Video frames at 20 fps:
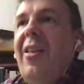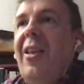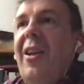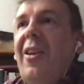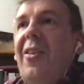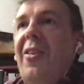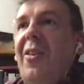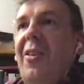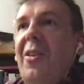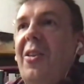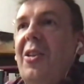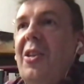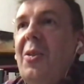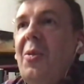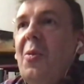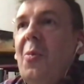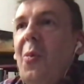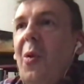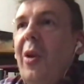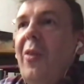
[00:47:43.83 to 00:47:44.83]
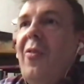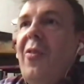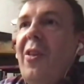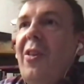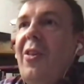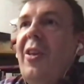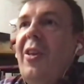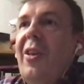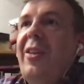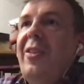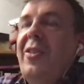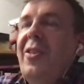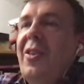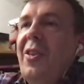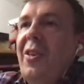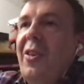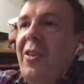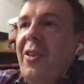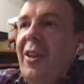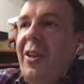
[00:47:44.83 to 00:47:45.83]
And I think that this is one of the
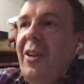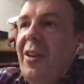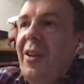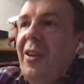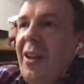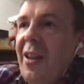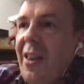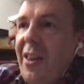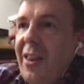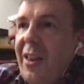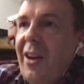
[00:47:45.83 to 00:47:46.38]
things that